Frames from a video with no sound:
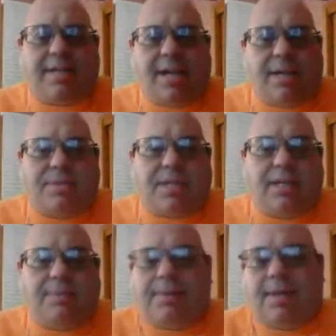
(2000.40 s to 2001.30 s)
games that he
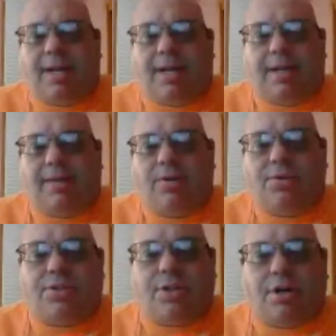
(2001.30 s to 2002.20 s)
played and those
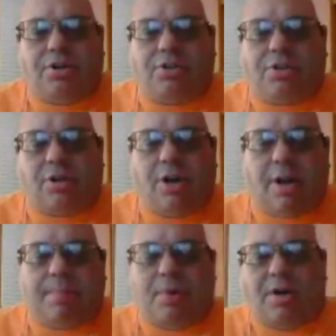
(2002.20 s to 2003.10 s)
yardage are not
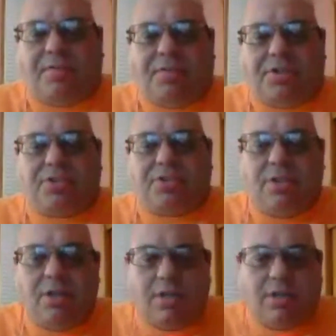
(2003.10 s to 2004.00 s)
part of his
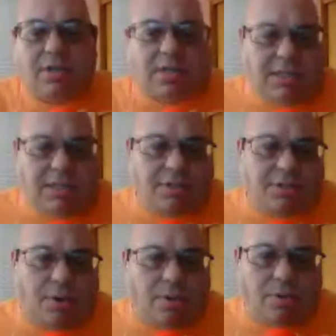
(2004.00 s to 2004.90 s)
collegiate
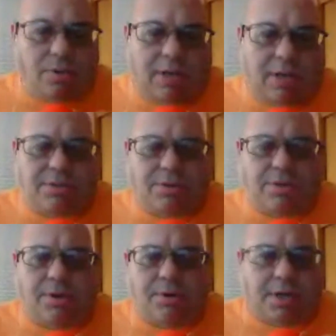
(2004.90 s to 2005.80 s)
total, I totally
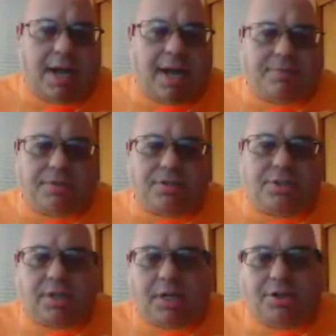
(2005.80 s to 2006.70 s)
agree. You have to
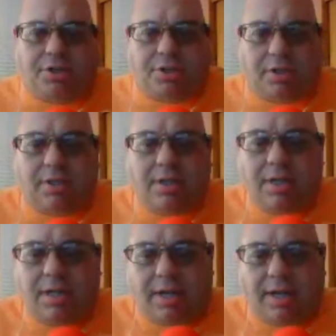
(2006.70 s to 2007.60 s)
change it
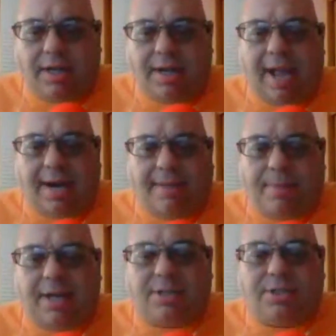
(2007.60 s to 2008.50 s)
and add it
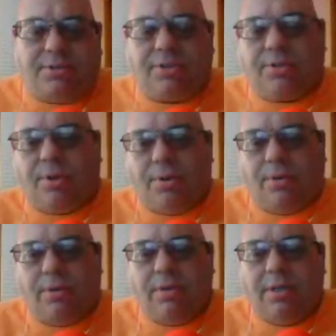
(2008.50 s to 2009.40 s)
back to his
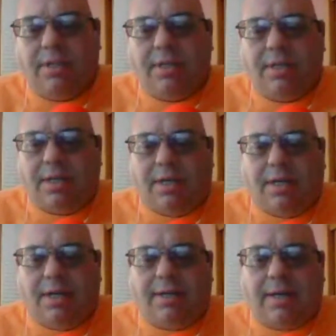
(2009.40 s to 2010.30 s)
total.
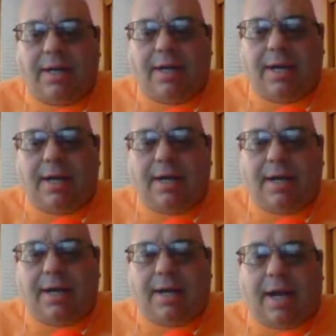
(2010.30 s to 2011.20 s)
I
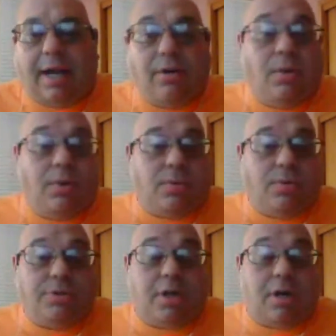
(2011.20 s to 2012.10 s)
don't know what the rules
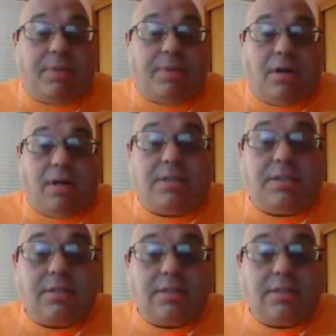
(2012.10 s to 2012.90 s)
are, to be honest.